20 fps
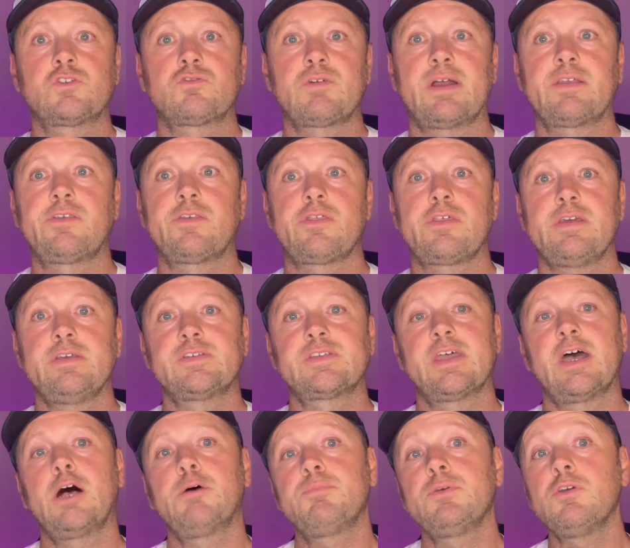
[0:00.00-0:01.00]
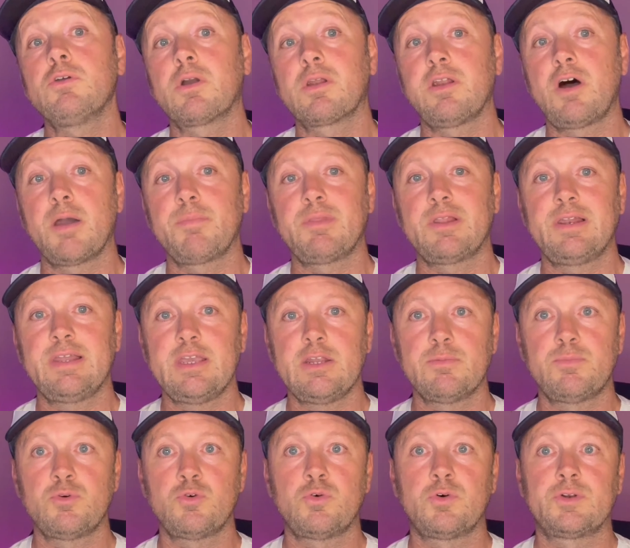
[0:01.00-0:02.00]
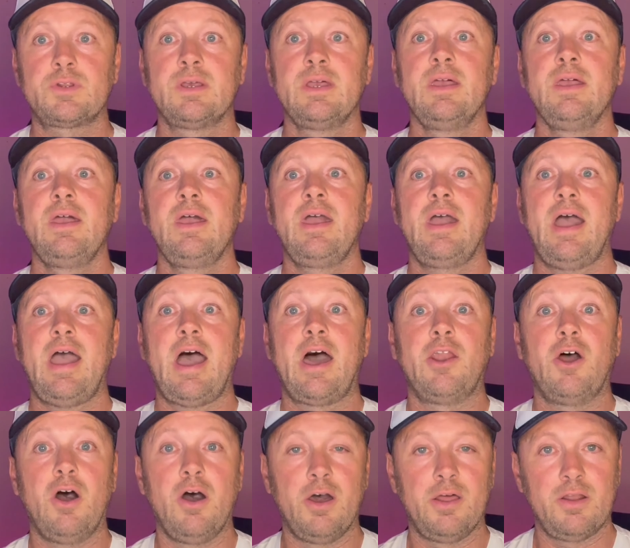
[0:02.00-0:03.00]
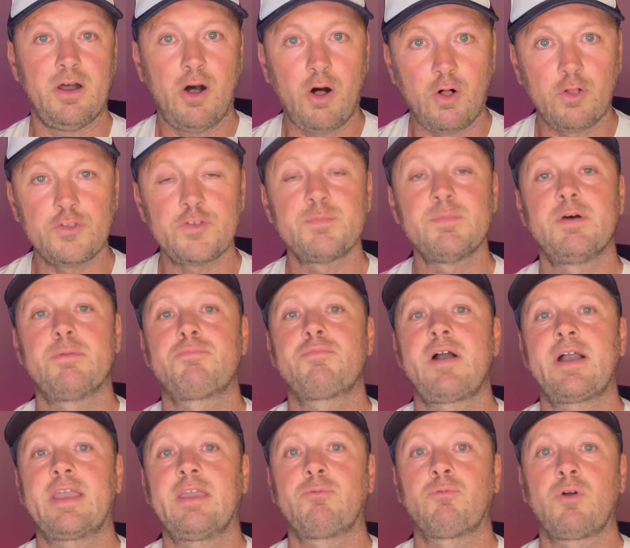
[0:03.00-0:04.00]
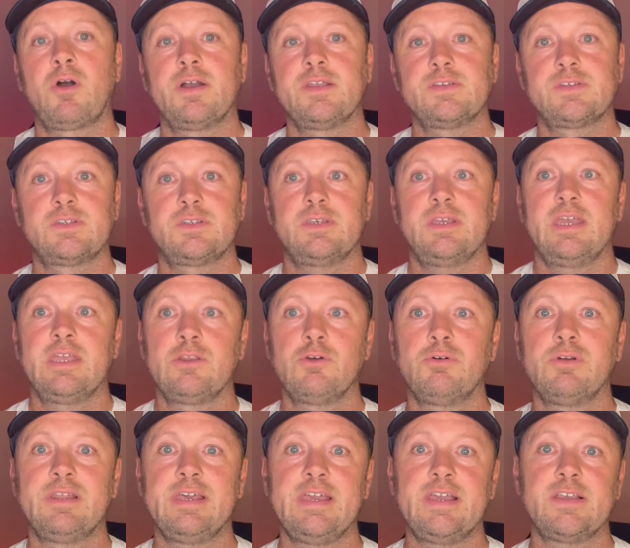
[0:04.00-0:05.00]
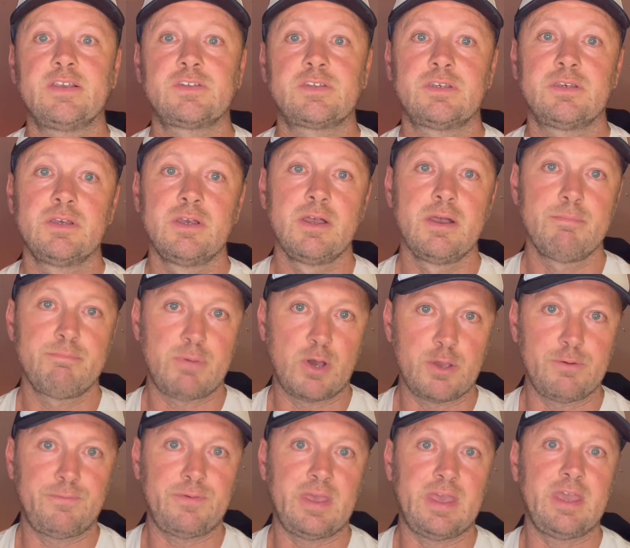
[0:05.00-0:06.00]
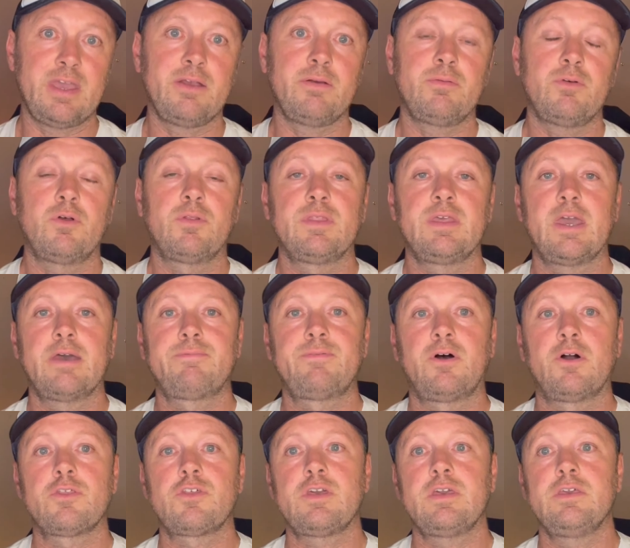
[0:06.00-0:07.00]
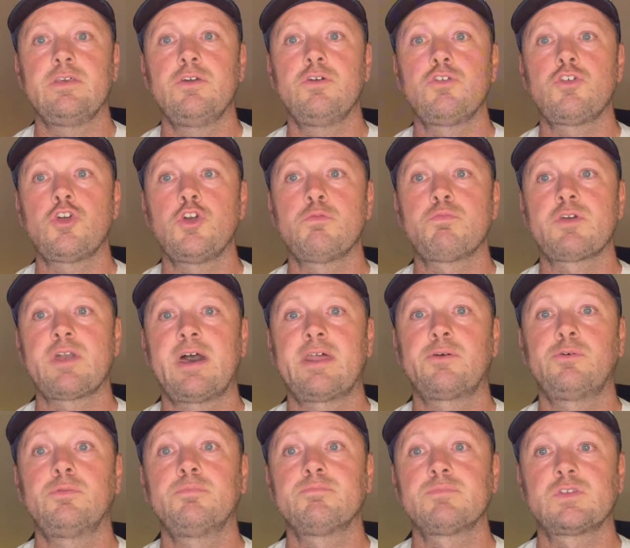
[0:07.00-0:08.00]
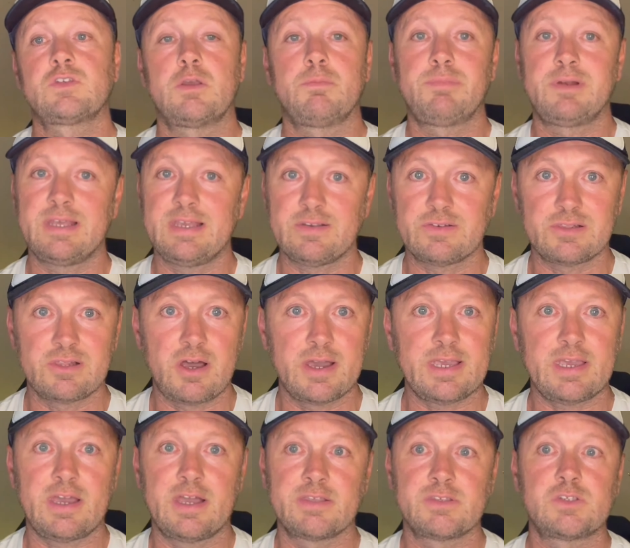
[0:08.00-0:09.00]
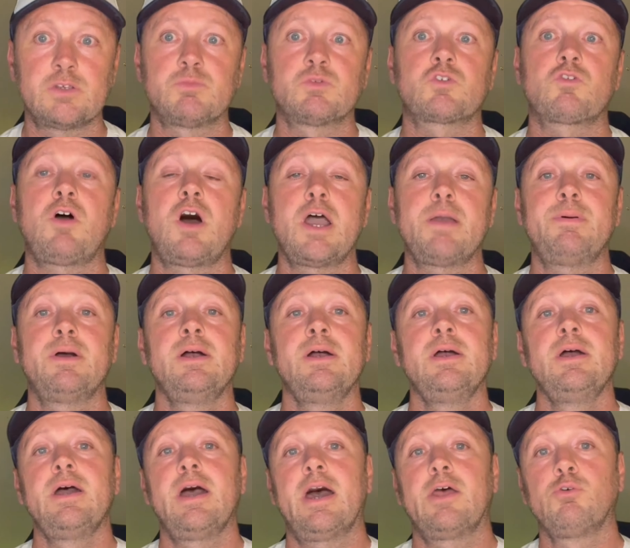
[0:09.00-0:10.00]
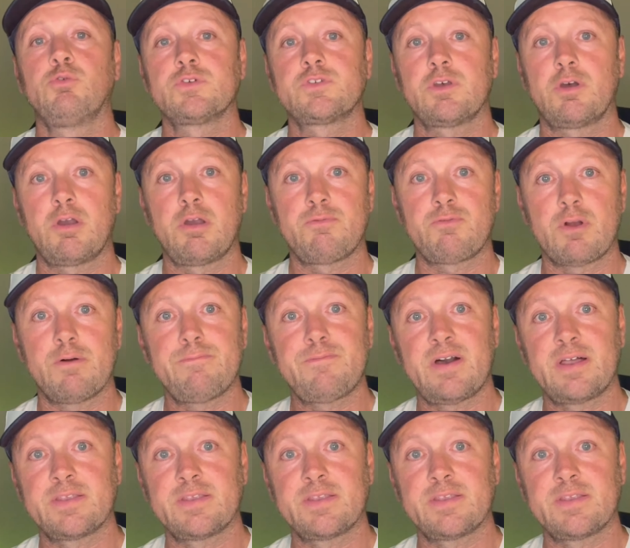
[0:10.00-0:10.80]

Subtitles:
strategies to help you climb the leaderboard and earn ultimate bragging rights in your leagues. Both here on the FRG YouTube channel, so please like and subscribe, and also over at